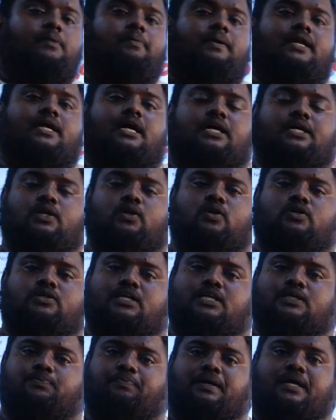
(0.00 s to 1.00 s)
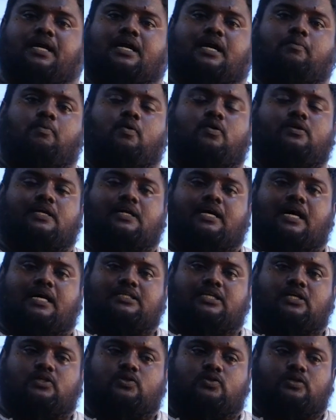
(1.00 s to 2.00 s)
being continuously speaking about the
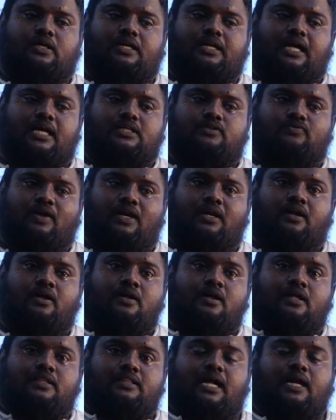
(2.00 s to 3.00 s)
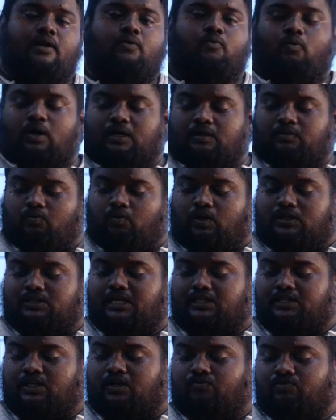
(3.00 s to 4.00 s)
casteless society as well, then one
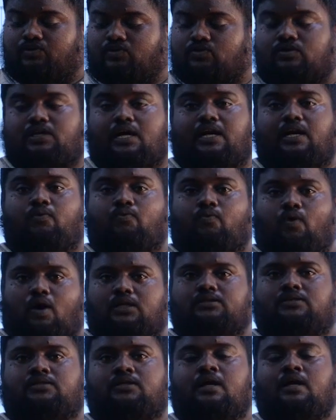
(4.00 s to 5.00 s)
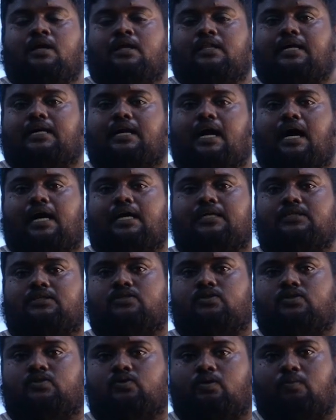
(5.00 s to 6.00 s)
section of the society wants the
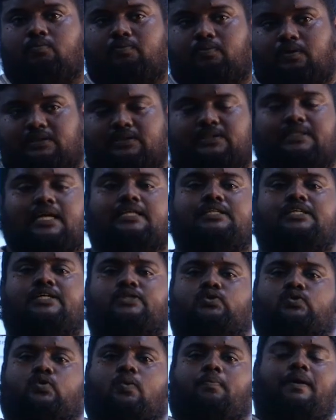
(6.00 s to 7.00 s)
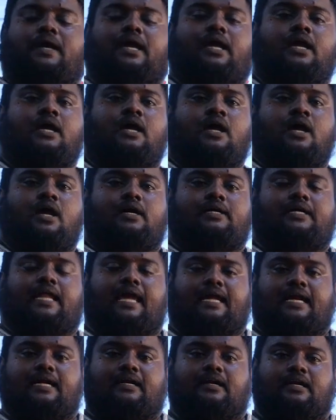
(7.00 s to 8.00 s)
caste census to be
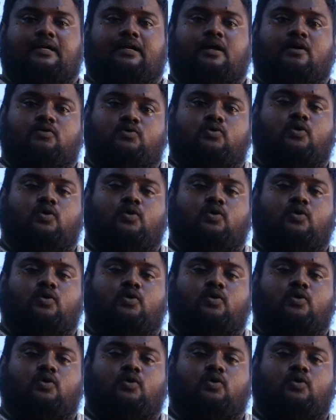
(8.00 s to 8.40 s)
taken it.